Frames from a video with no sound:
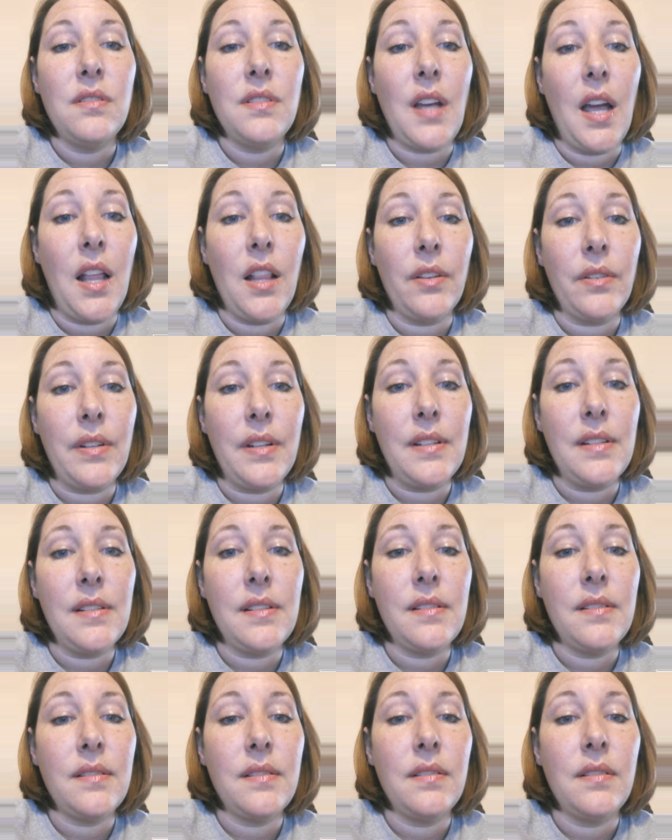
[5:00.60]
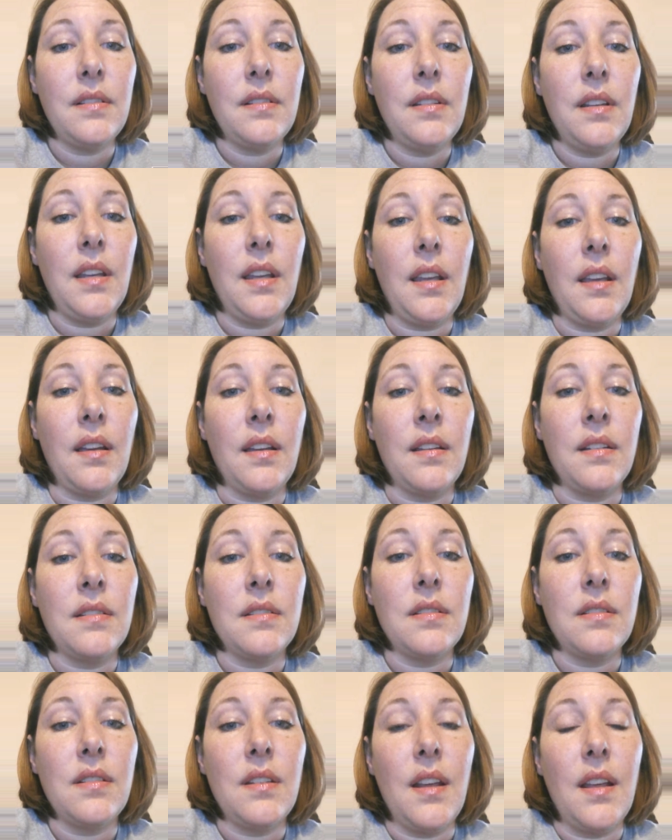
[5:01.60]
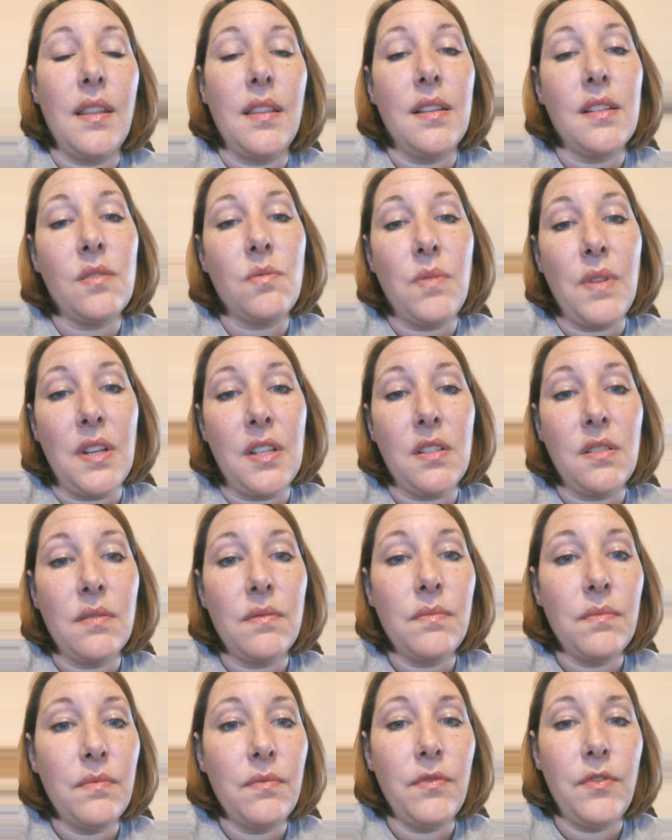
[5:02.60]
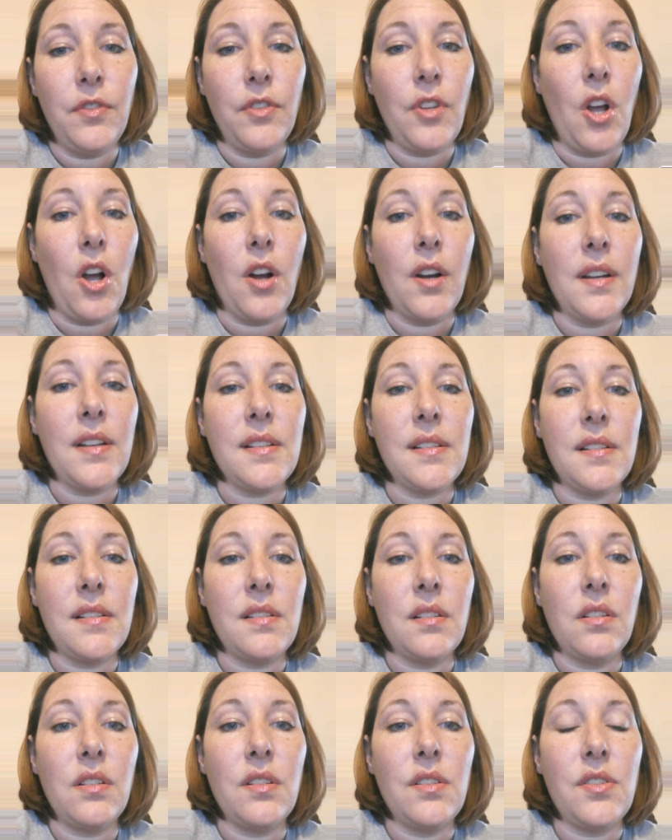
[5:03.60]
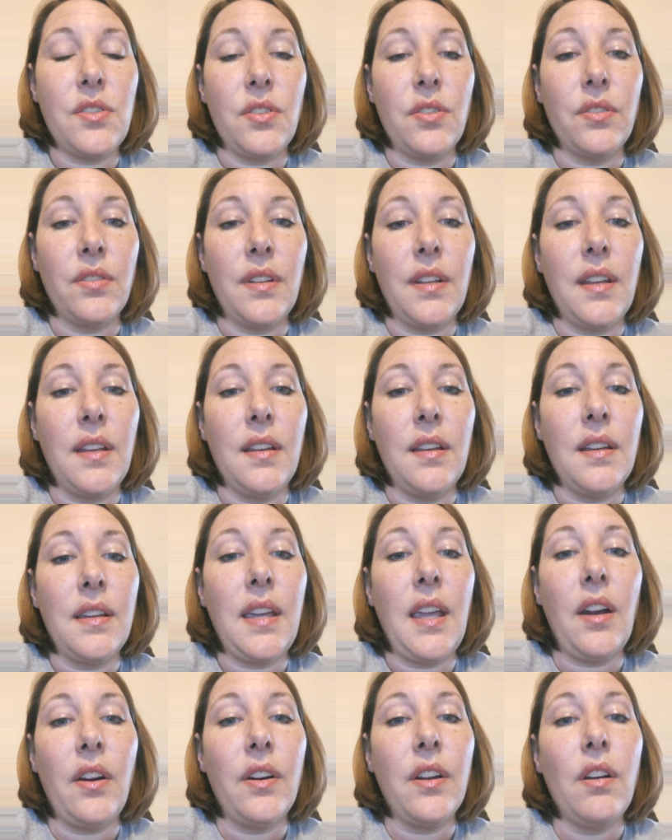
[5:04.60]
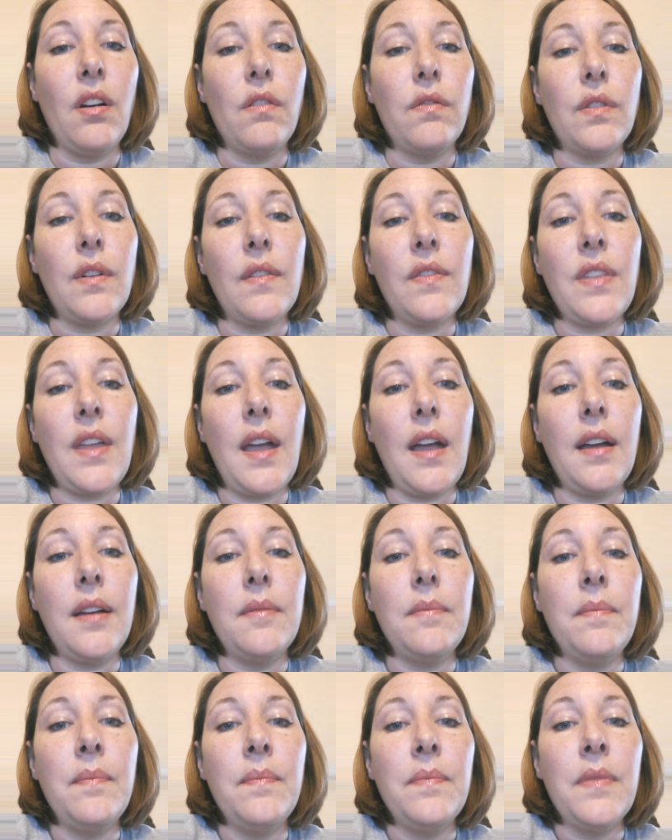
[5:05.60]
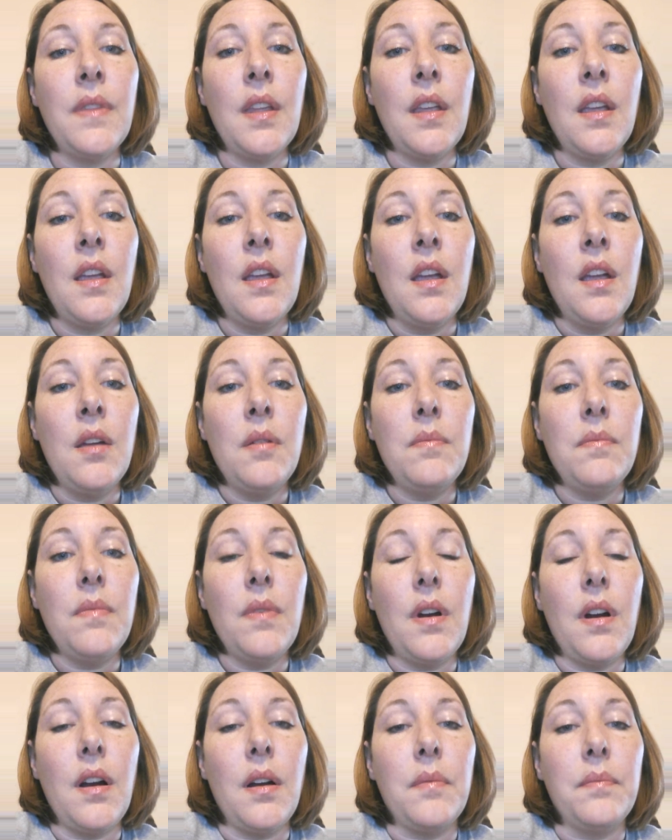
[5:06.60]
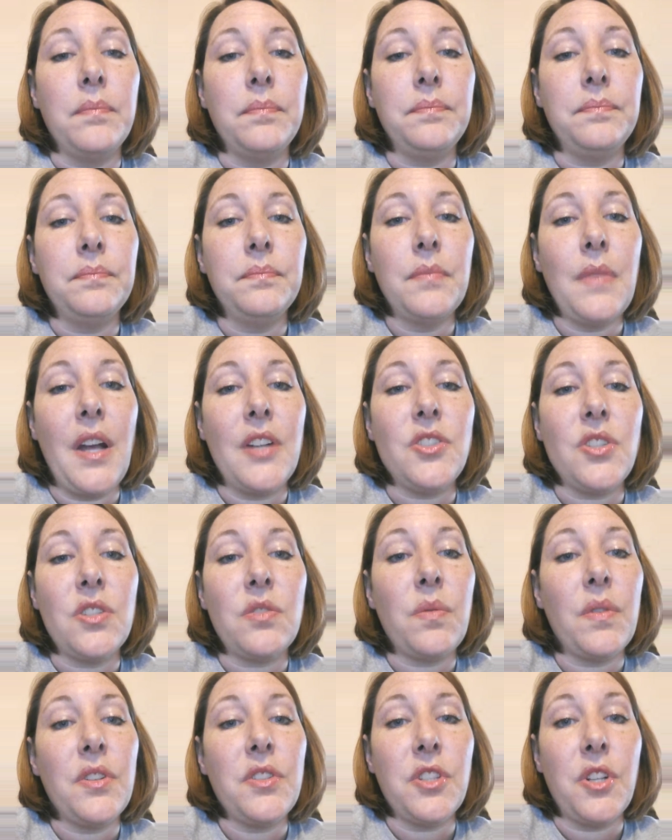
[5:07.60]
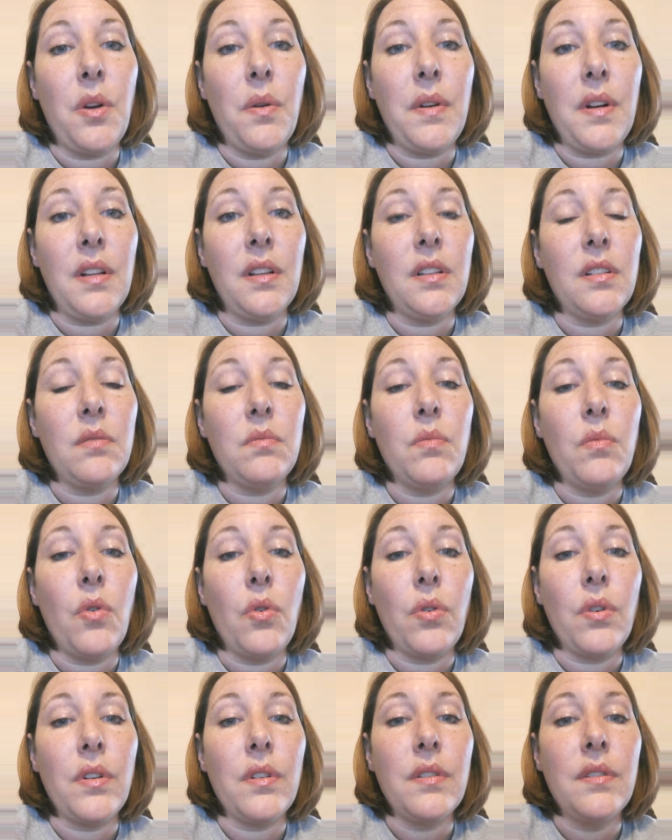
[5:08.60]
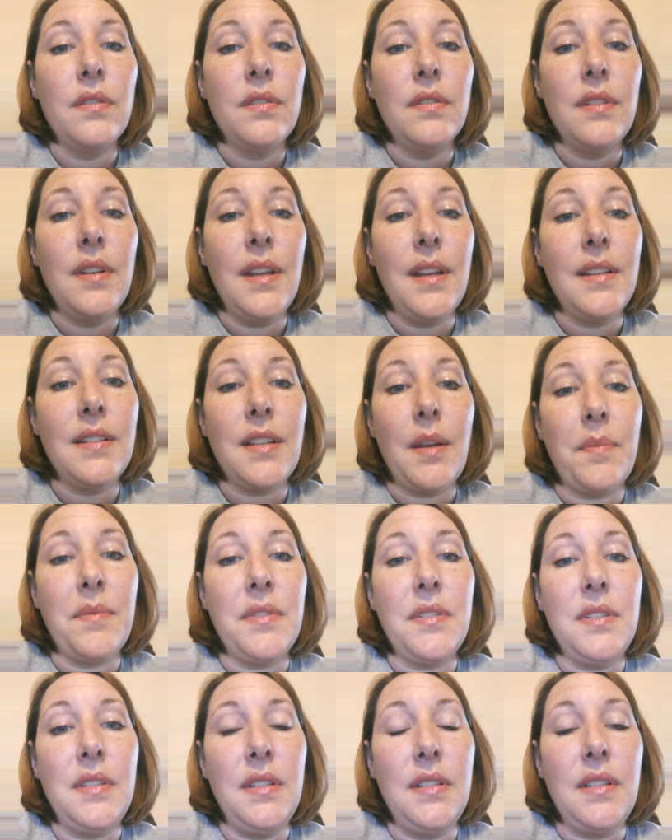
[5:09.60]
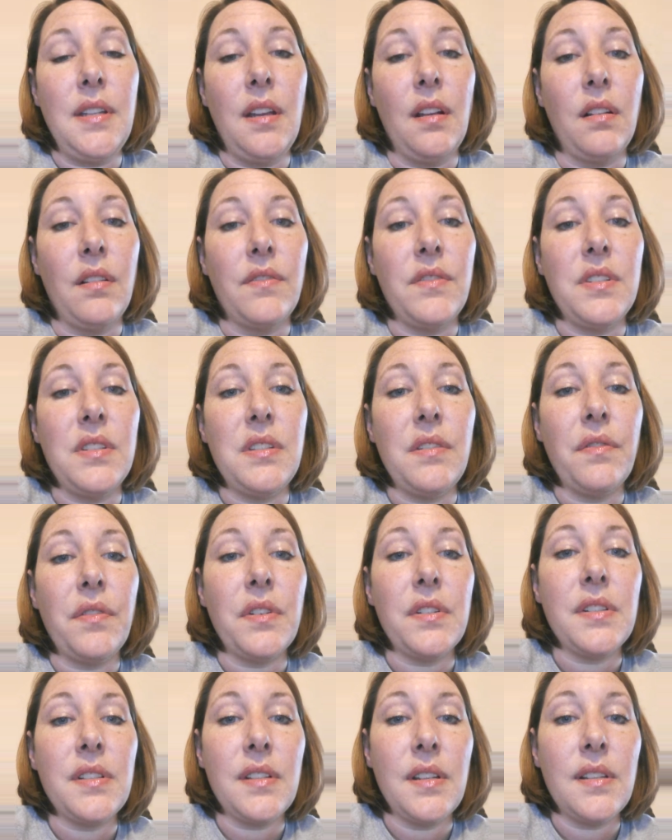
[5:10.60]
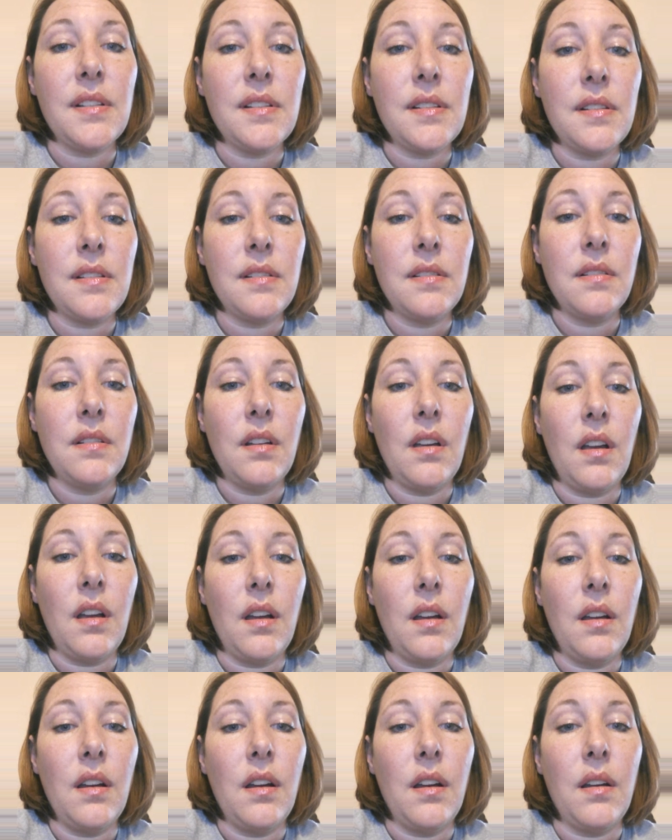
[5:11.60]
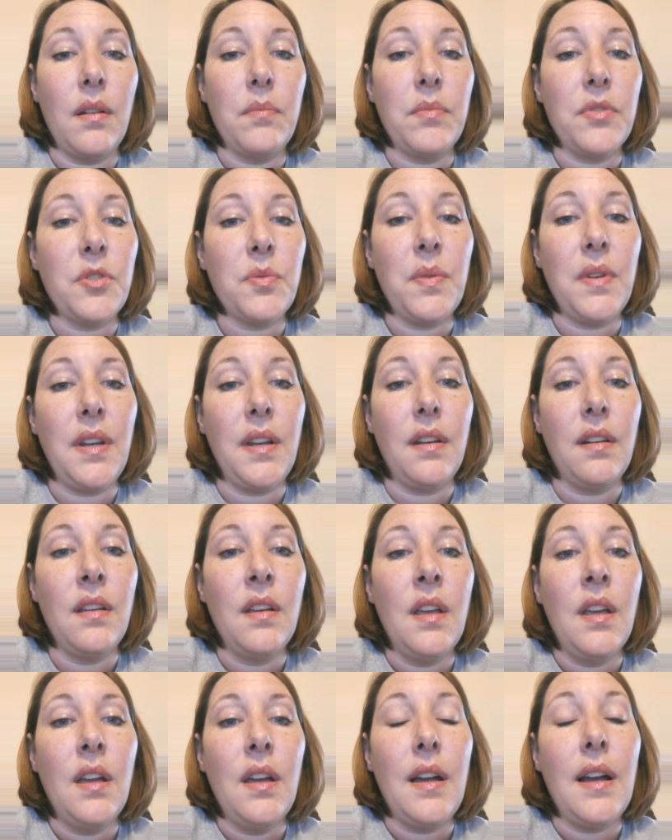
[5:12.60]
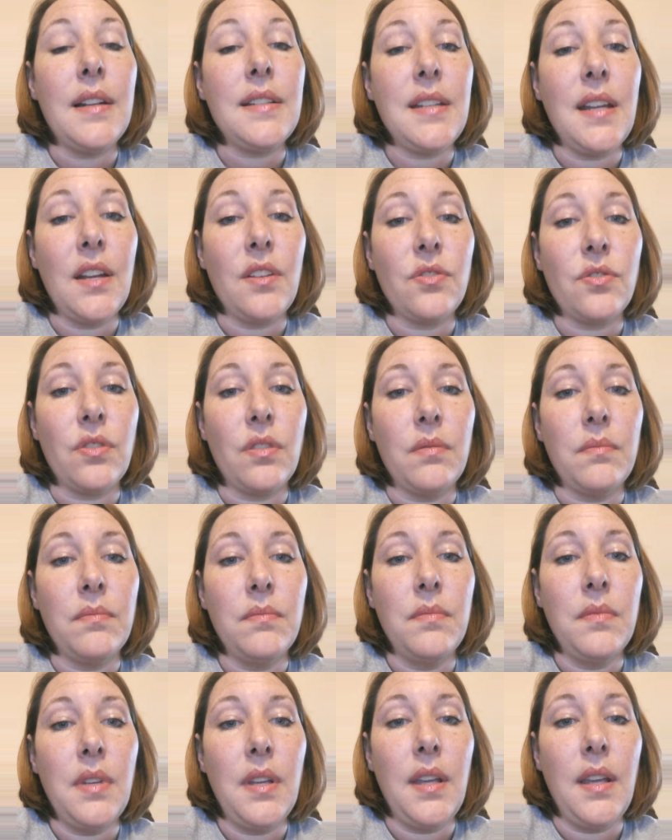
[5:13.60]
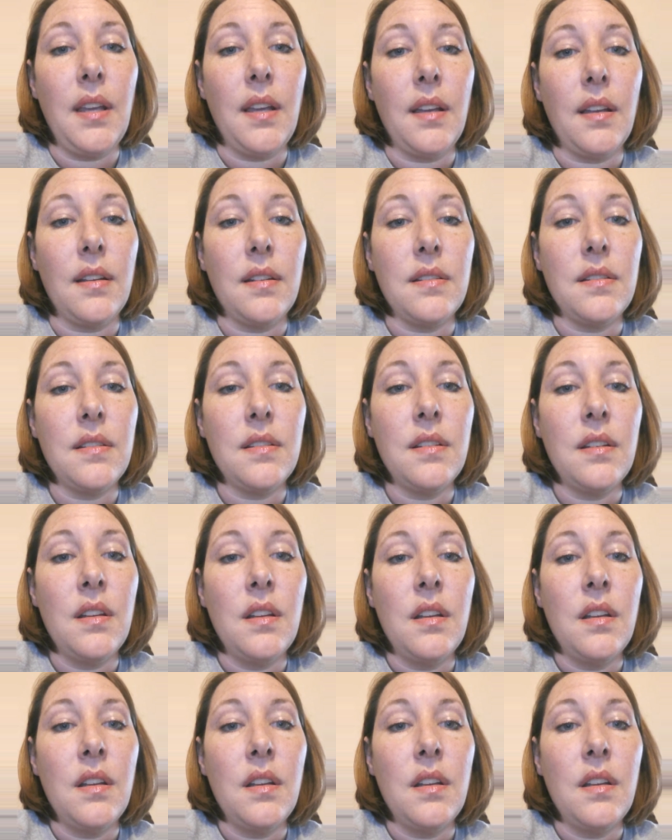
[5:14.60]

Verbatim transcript: tolerance and and this week's vlog is certainly a carryover of that. Um, I just wanted to go in a little more in depth detail of the differences uh, between a tantrum and